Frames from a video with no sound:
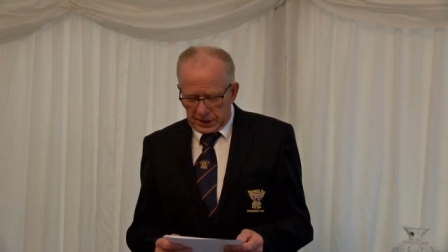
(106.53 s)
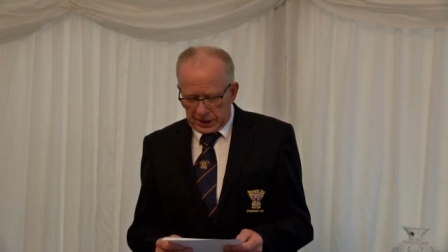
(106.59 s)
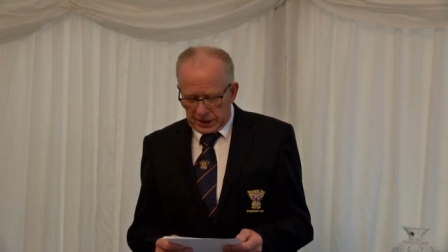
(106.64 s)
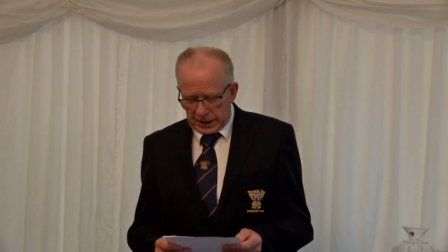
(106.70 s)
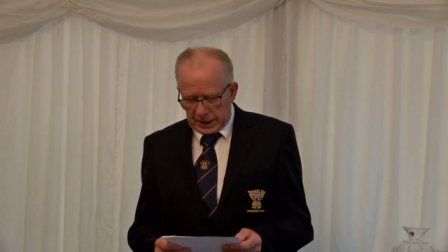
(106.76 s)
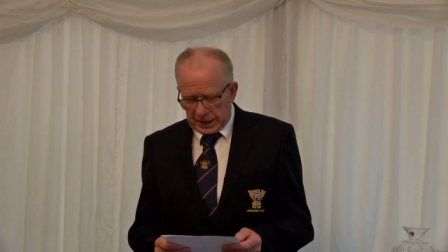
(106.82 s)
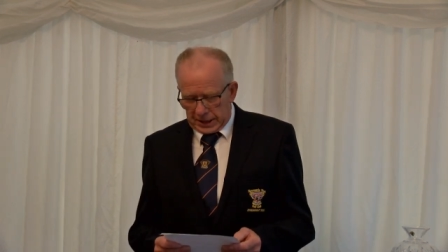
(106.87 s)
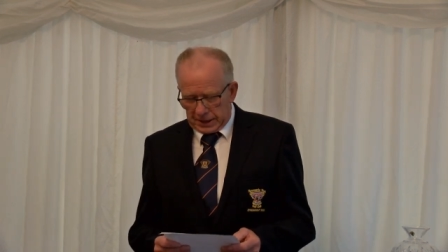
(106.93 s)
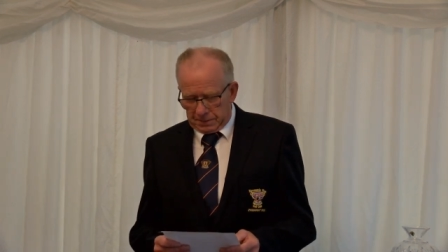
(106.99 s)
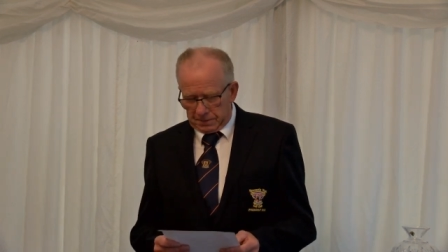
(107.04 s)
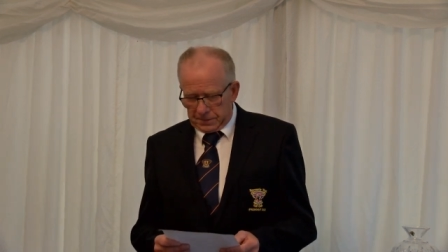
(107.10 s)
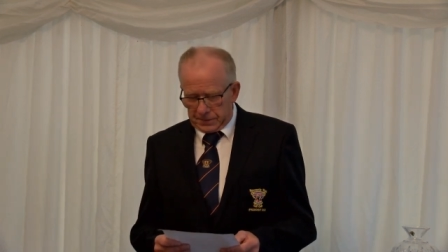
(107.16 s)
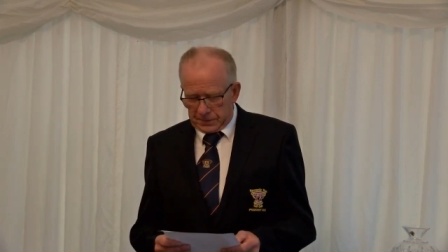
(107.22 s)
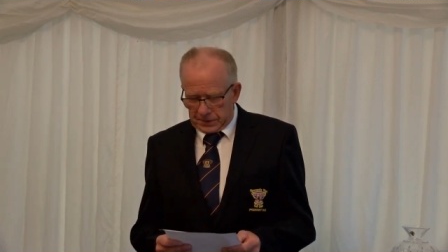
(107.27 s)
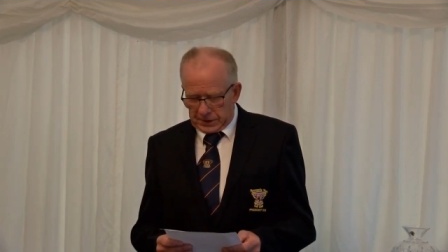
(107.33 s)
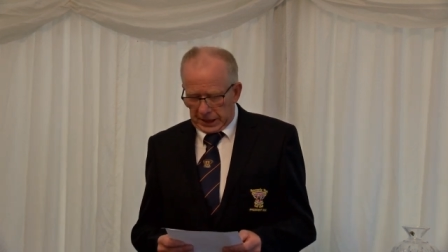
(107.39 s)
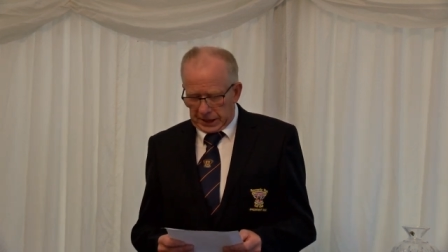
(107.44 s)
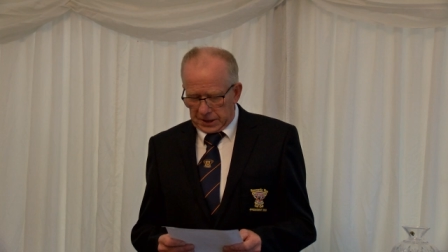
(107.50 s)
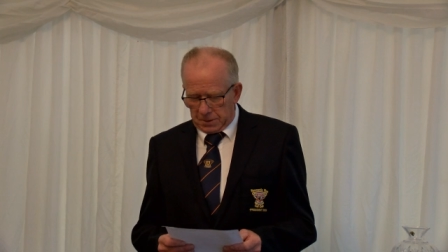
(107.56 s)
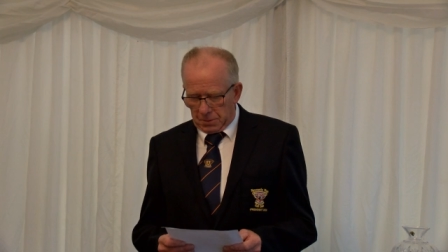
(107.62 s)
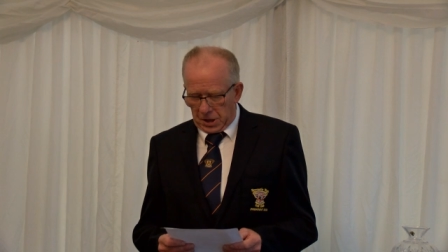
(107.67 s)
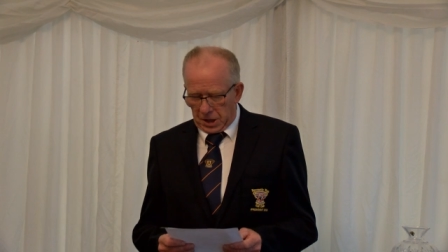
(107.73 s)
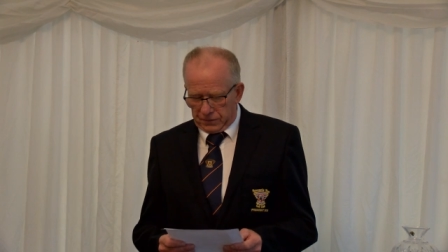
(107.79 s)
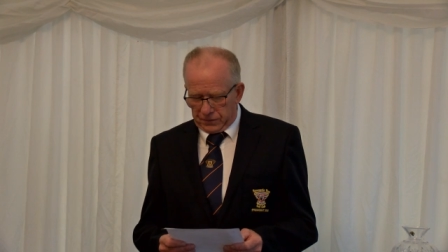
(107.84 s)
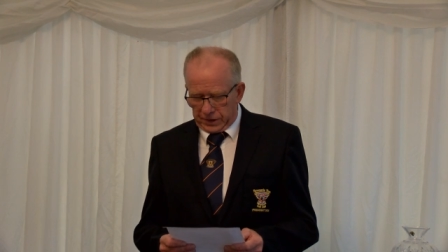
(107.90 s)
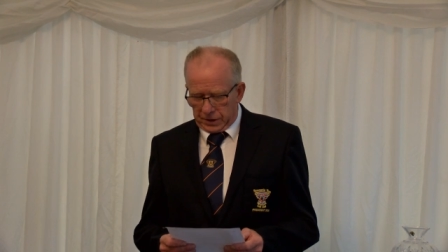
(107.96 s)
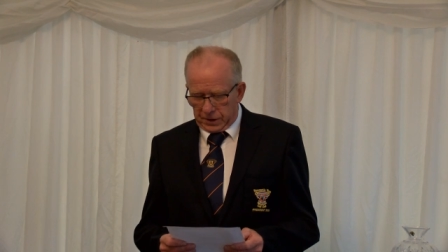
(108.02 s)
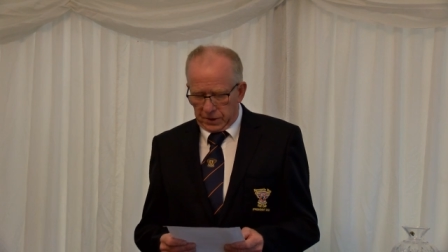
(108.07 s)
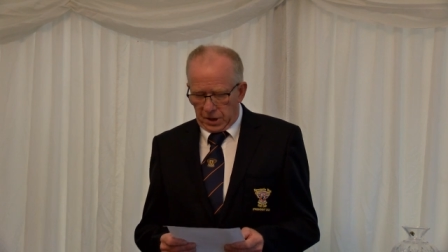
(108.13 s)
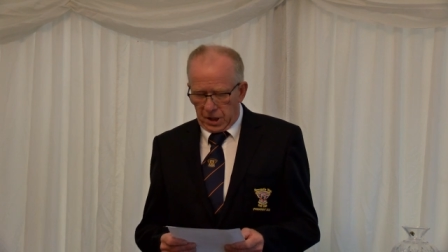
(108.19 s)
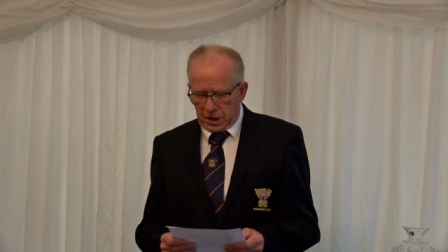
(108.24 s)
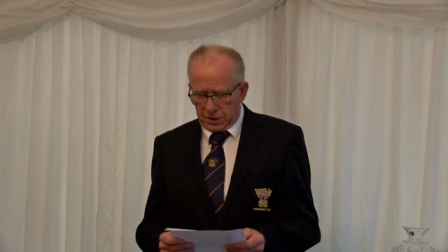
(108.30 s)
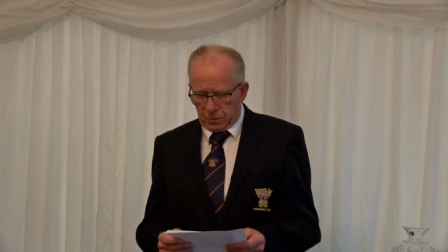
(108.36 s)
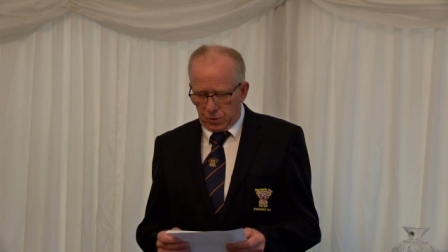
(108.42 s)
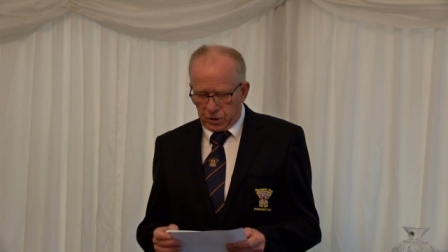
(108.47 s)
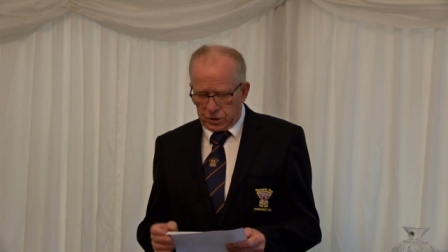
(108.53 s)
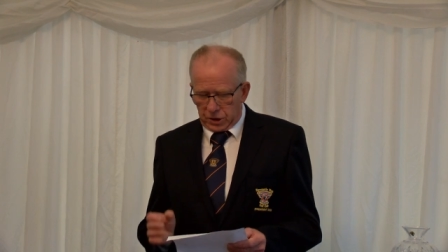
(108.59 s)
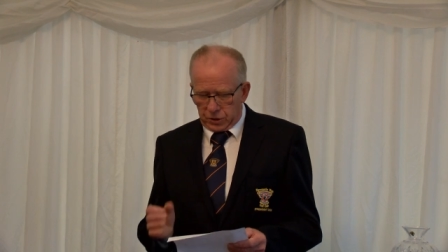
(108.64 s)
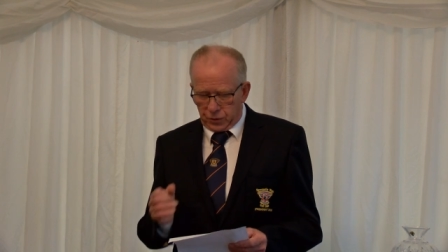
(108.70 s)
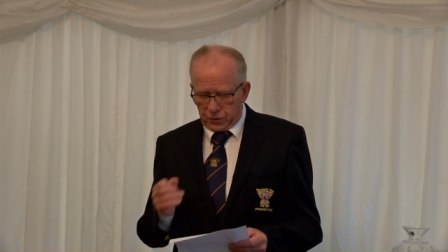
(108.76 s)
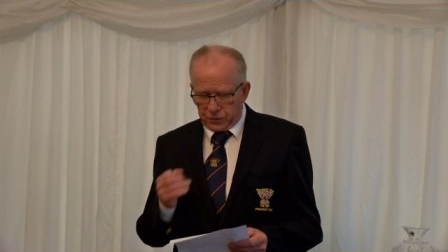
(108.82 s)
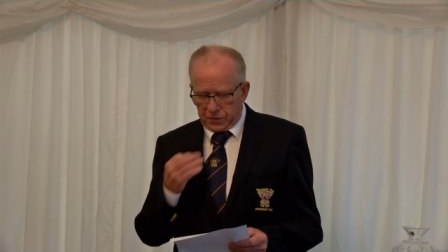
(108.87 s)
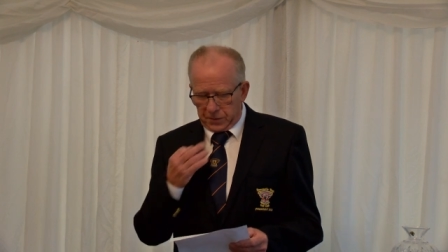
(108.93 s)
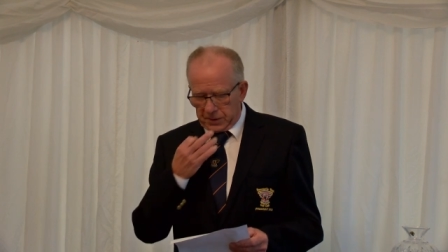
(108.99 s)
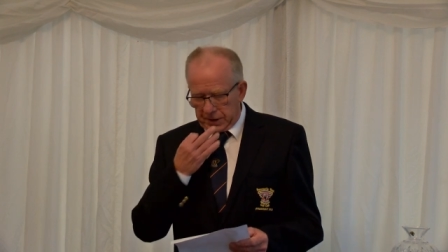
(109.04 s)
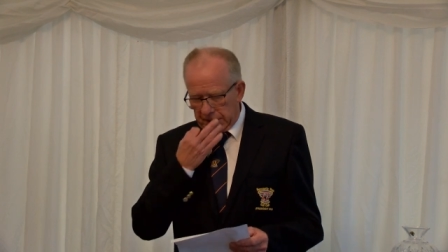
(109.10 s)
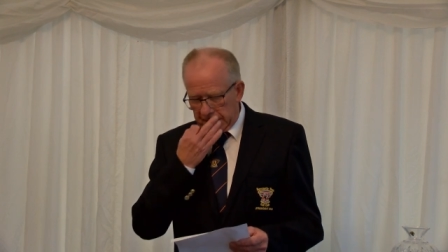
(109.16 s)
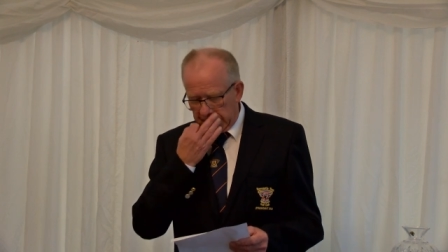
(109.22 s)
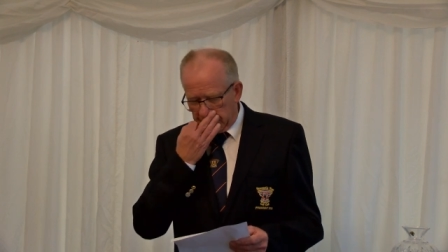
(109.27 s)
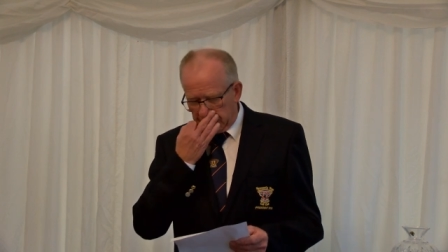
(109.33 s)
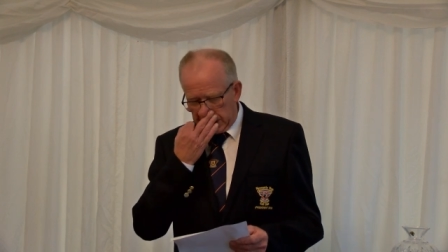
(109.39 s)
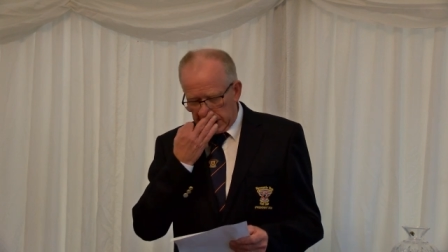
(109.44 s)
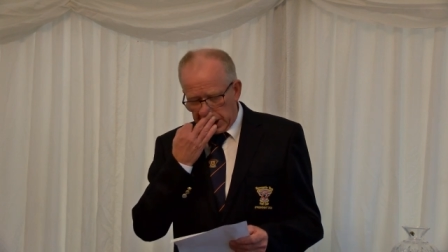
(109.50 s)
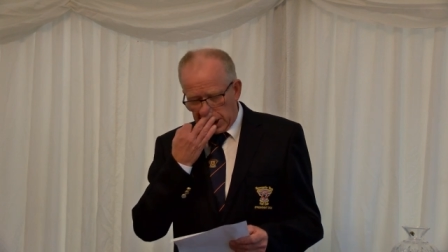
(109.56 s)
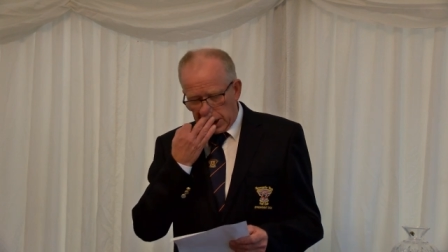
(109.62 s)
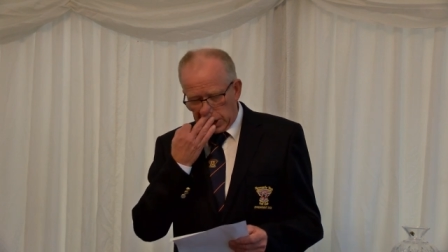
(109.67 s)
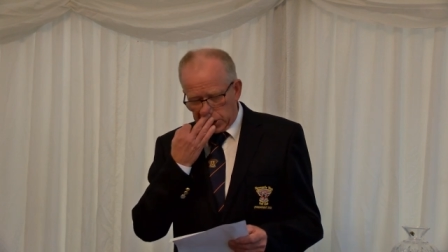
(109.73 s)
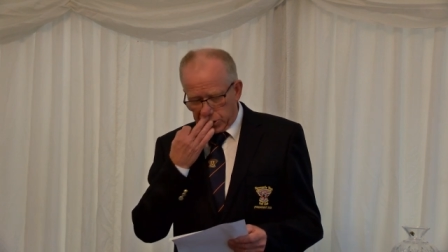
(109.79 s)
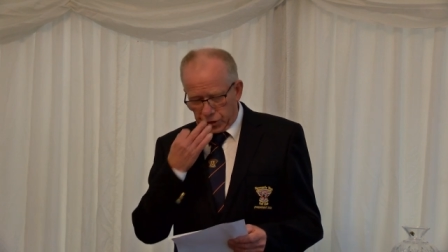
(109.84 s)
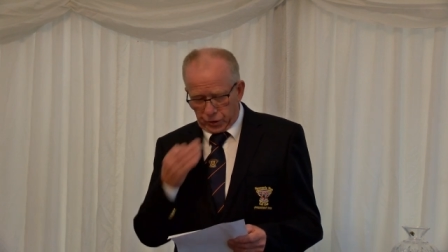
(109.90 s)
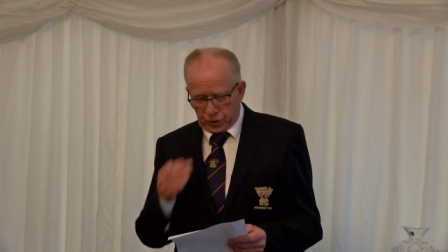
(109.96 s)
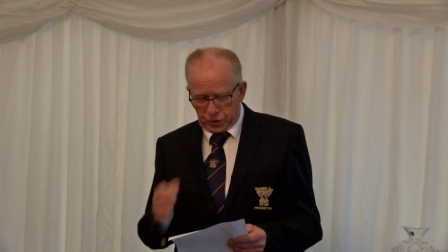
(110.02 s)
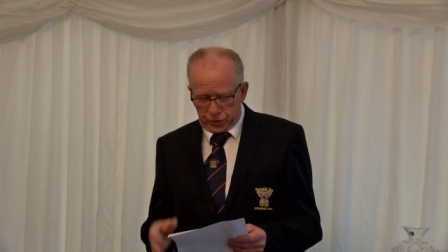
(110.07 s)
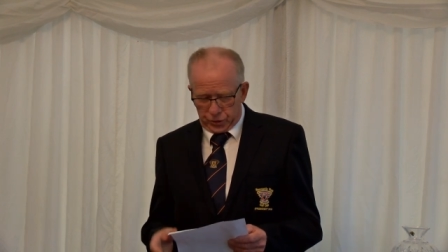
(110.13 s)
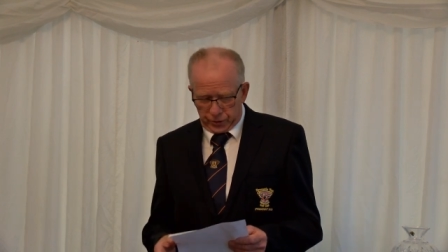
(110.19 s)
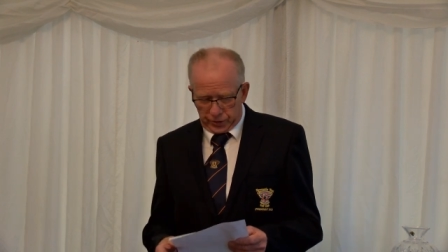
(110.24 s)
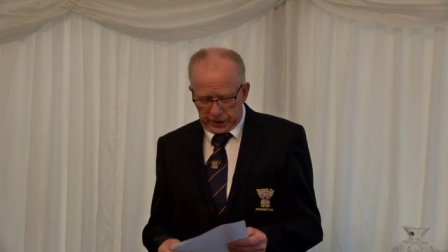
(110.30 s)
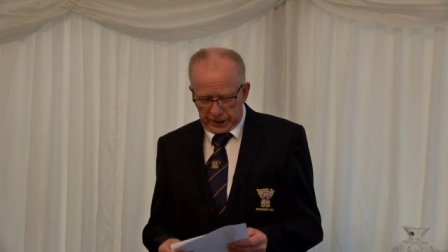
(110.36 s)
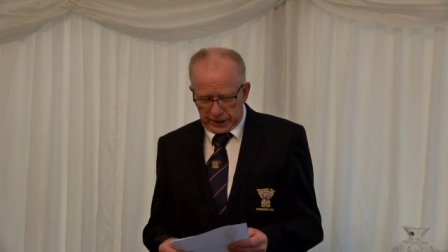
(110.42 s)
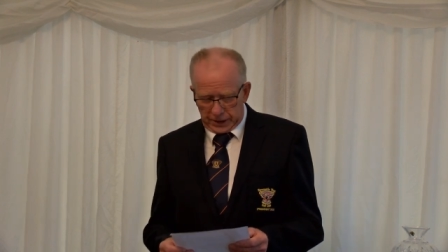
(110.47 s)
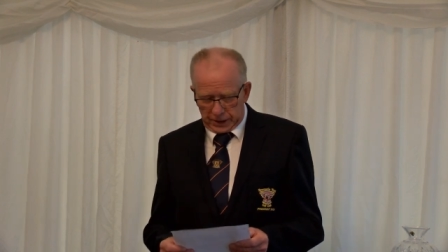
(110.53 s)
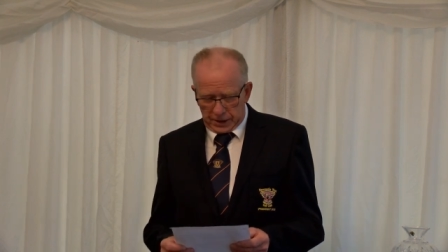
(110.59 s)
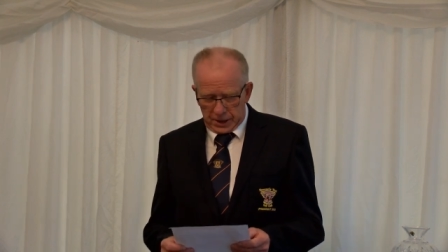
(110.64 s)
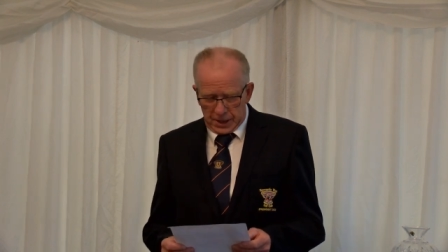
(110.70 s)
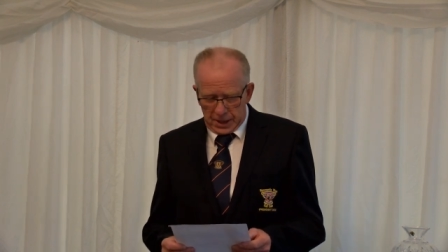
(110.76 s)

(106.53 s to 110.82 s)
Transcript: Um, thank them all for all the work they do for uh, all during the year.